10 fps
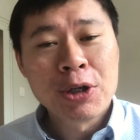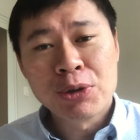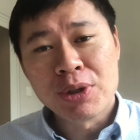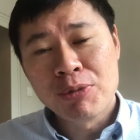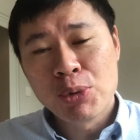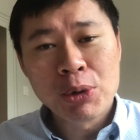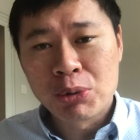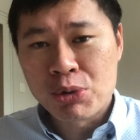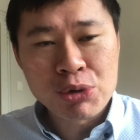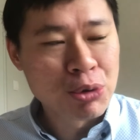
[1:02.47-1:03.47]
You know, if we were
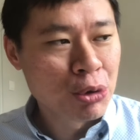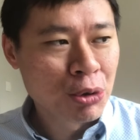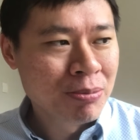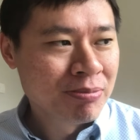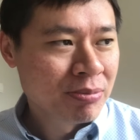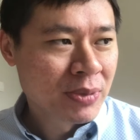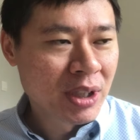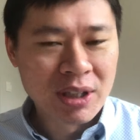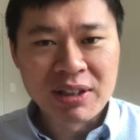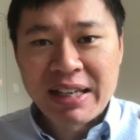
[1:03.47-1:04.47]
to throw
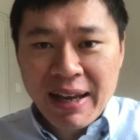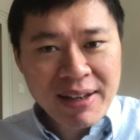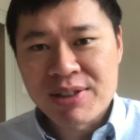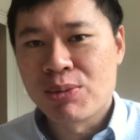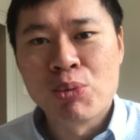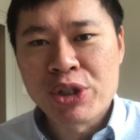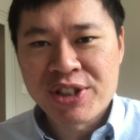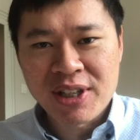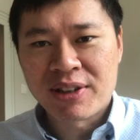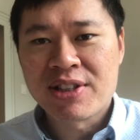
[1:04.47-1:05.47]
a guess which
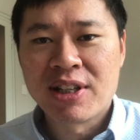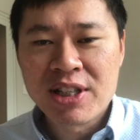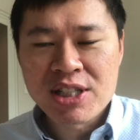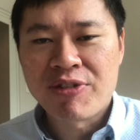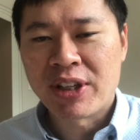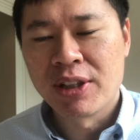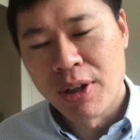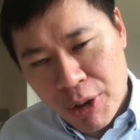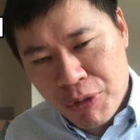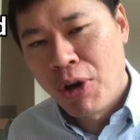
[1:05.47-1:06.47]
sectors are least affected,
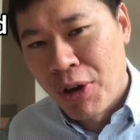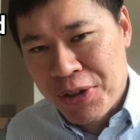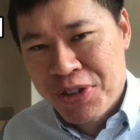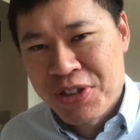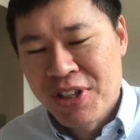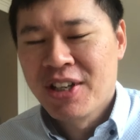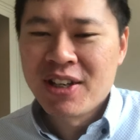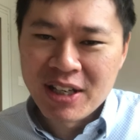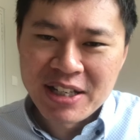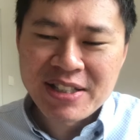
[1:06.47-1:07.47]
of course,
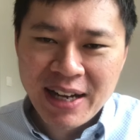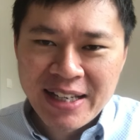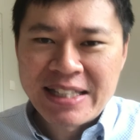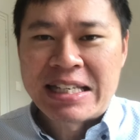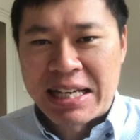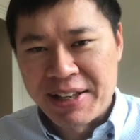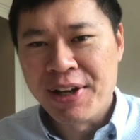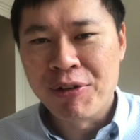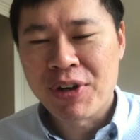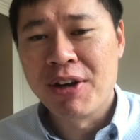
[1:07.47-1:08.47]
it is IT and
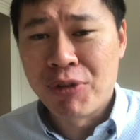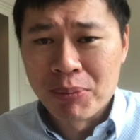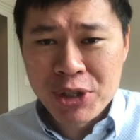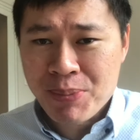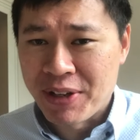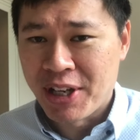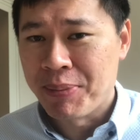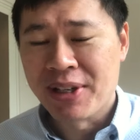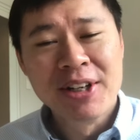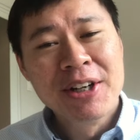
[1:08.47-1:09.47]
healthcare from this
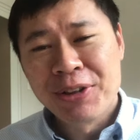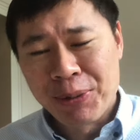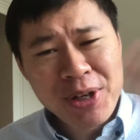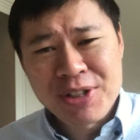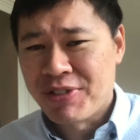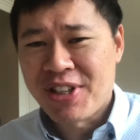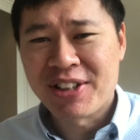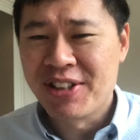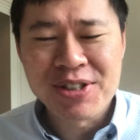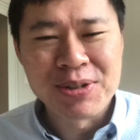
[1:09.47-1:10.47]
pandemic. The rest of the
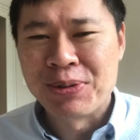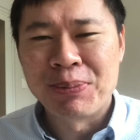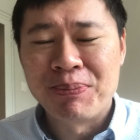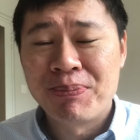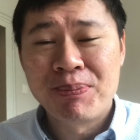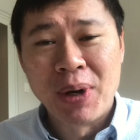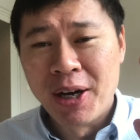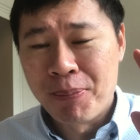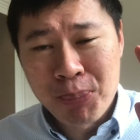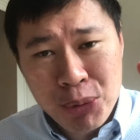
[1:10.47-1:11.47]
sectors, you know,
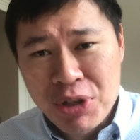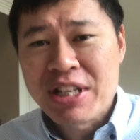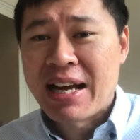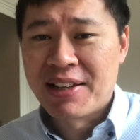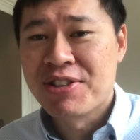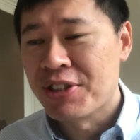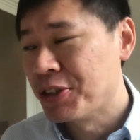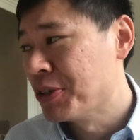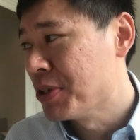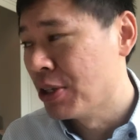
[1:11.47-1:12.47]
are pretty
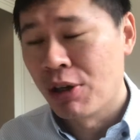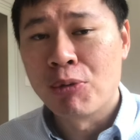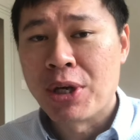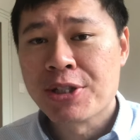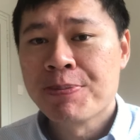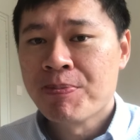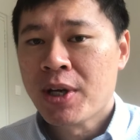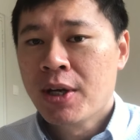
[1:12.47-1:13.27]
uncertain in a lot of ways.